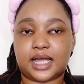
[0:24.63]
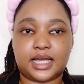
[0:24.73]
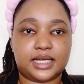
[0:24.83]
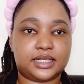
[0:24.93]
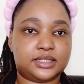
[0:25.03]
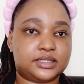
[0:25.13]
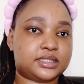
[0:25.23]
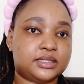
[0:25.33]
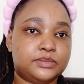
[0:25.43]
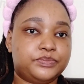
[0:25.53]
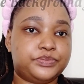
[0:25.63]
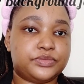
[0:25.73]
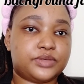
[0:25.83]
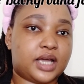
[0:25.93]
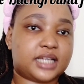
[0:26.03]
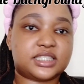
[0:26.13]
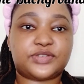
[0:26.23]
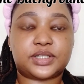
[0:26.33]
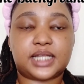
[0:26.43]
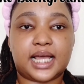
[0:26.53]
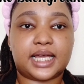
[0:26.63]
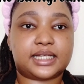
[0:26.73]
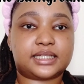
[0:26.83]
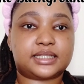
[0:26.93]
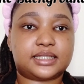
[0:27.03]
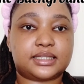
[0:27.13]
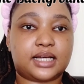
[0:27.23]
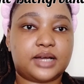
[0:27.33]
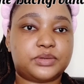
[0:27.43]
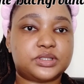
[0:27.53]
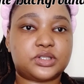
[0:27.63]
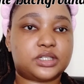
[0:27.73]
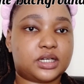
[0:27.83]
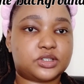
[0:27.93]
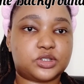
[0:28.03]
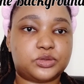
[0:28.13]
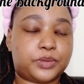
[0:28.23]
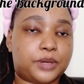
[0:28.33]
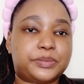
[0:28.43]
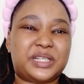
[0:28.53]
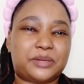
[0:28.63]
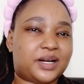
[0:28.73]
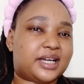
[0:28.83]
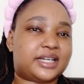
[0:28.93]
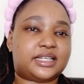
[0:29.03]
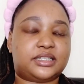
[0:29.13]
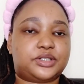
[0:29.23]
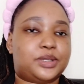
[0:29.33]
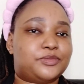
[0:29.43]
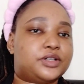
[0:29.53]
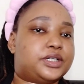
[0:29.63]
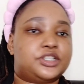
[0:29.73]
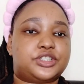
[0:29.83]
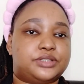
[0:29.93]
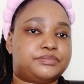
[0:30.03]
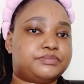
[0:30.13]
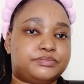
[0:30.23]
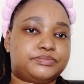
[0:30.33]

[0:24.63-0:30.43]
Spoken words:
And I just felt like I want to learn how to properly apply cream foundation.